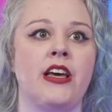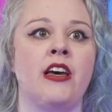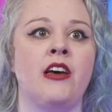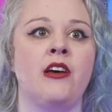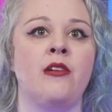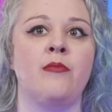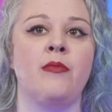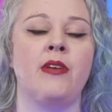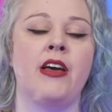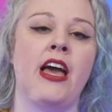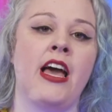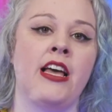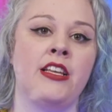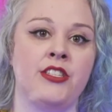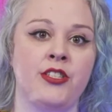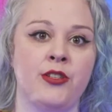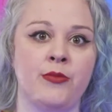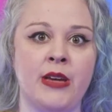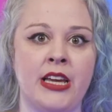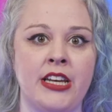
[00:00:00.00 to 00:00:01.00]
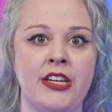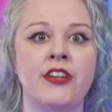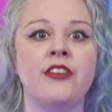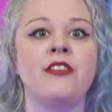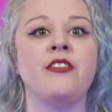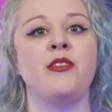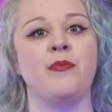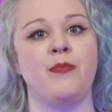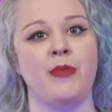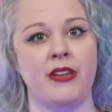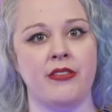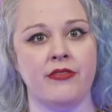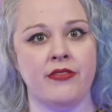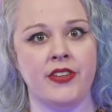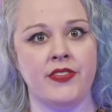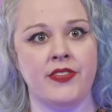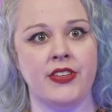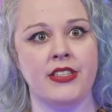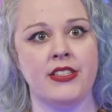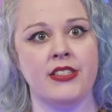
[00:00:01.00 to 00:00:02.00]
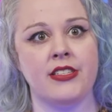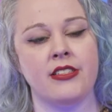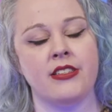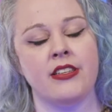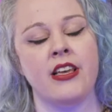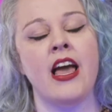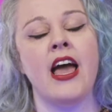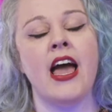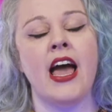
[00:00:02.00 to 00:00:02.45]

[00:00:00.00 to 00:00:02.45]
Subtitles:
as you may know, the Pitt Rivers